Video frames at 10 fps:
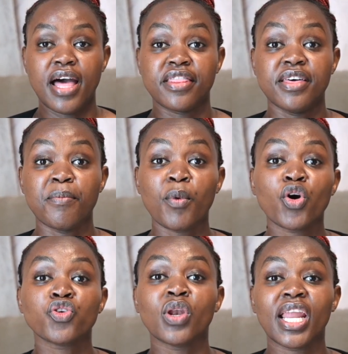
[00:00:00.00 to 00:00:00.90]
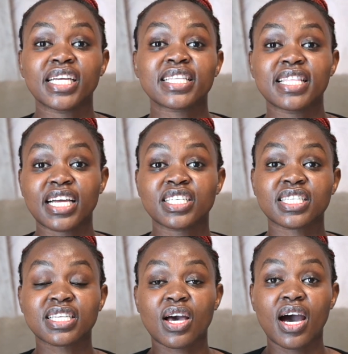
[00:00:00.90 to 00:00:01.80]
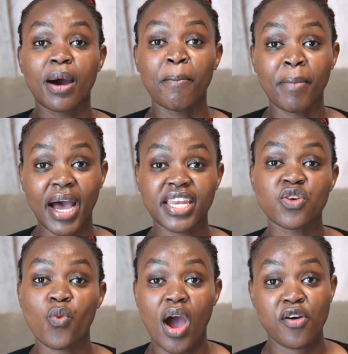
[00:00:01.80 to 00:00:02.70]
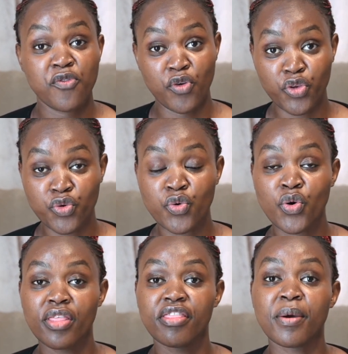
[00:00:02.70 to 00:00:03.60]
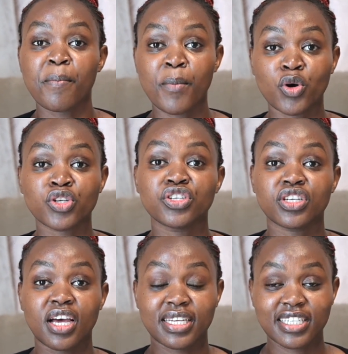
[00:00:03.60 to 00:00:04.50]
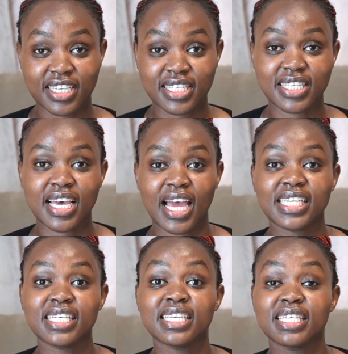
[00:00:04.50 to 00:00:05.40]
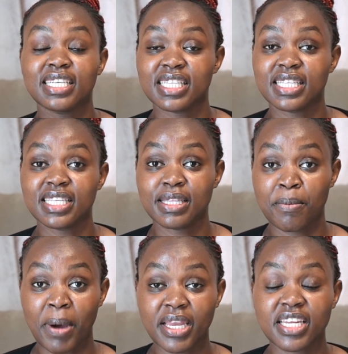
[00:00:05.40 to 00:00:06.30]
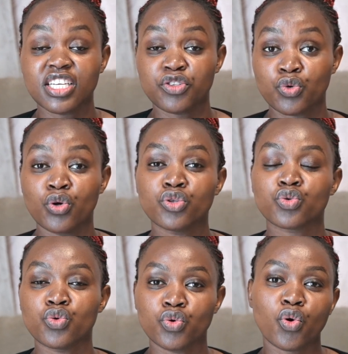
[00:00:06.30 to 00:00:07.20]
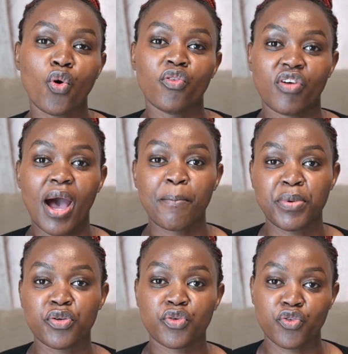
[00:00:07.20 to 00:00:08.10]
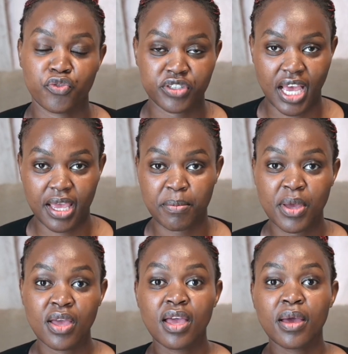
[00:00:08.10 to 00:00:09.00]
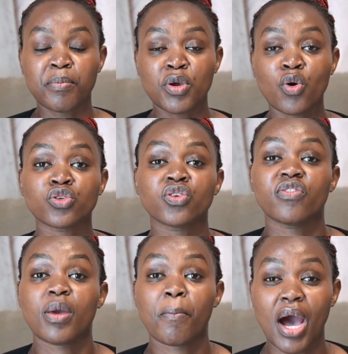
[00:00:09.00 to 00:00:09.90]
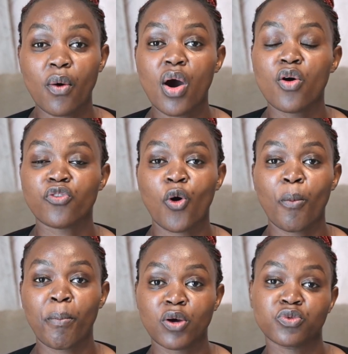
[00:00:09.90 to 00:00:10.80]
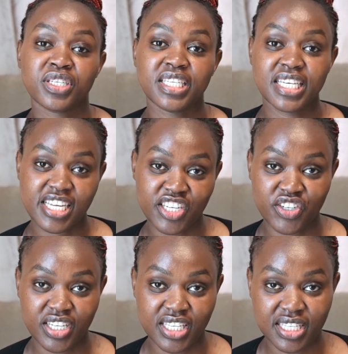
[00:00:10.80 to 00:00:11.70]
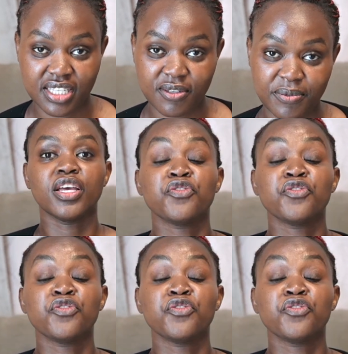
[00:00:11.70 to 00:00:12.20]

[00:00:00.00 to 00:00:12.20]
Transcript: The more you let that money work for you, the more drastically the money is going to grow over a period of time because of the power of compounding interest.